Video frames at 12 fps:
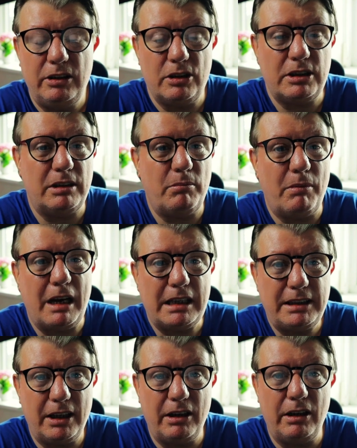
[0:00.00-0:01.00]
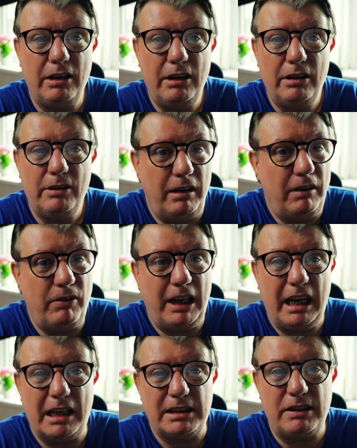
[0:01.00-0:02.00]
Doesn't matter if it
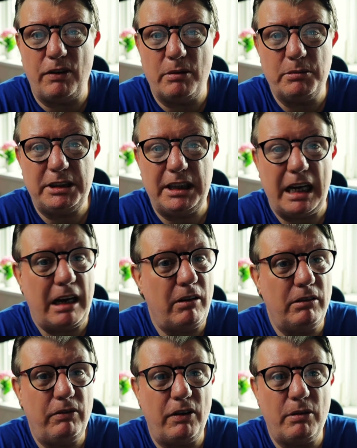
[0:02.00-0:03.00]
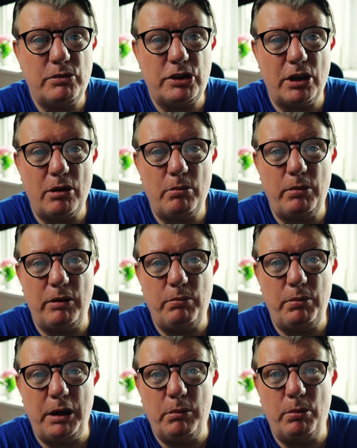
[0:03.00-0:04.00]
gets thumbs down, thumbs up, if
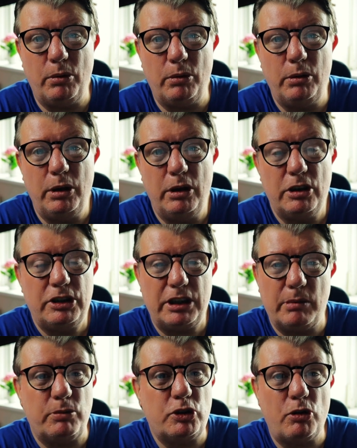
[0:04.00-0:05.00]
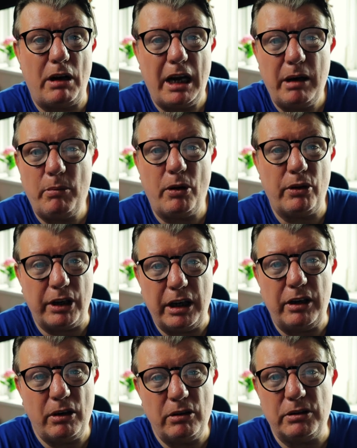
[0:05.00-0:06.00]
people subscribe or they
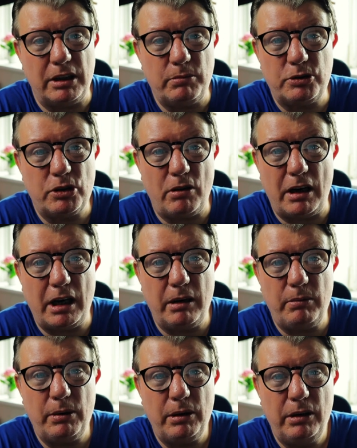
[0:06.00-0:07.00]
don't subscribe,